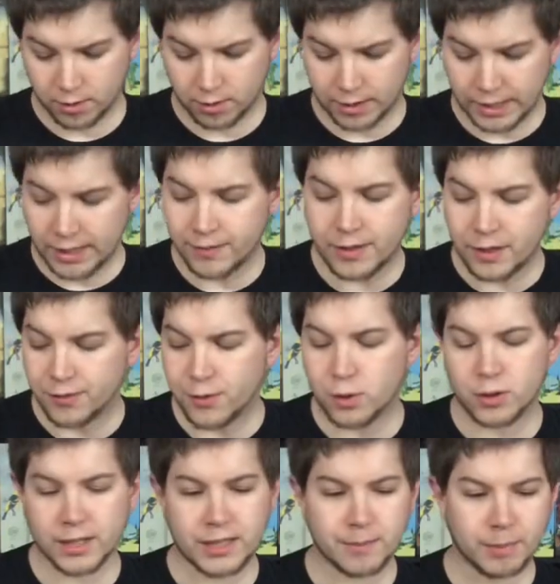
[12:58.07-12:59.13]
Even if you
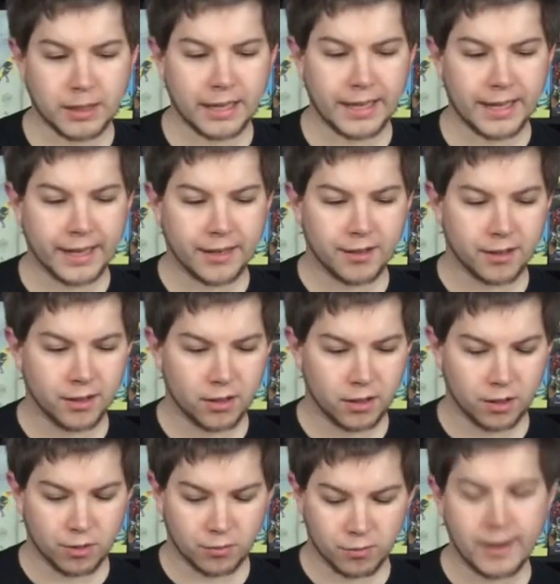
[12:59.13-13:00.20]
just played
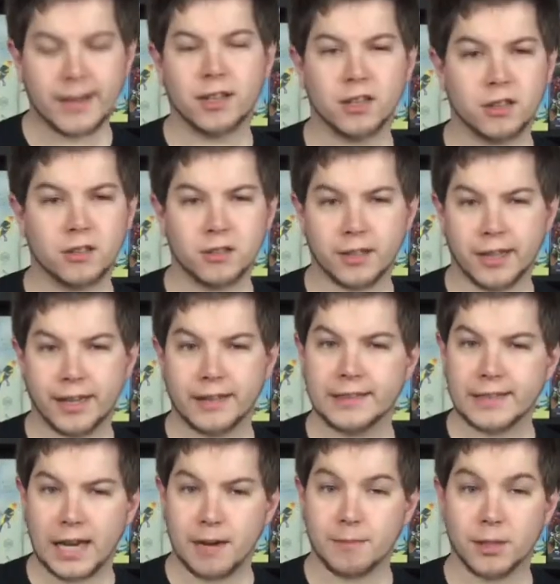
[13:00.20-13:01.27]
regular
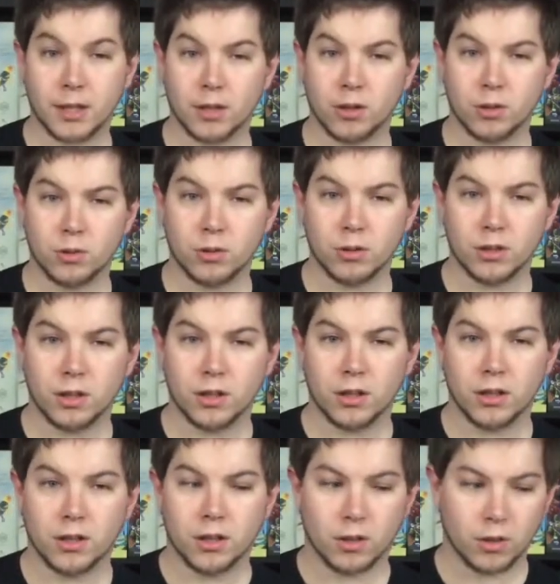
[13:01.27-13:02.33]
Kingdomino
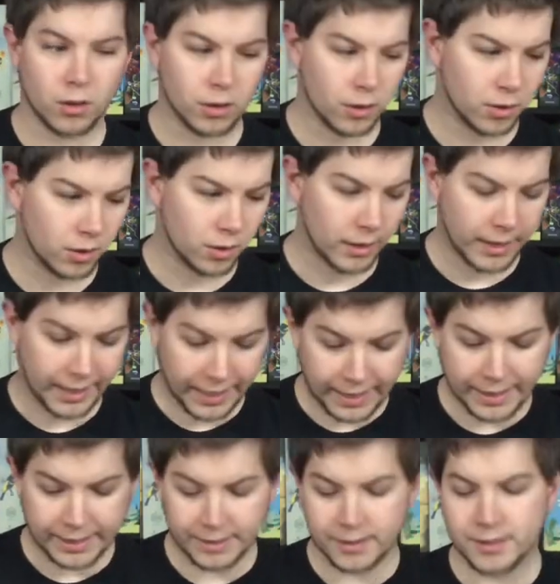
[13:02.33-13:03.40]

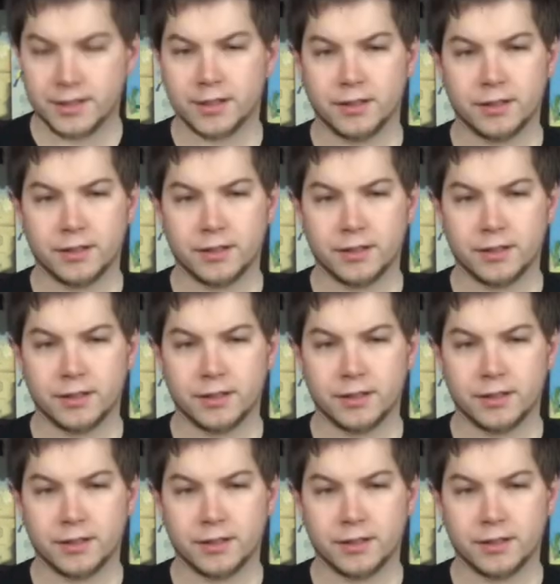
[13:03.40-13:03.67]
and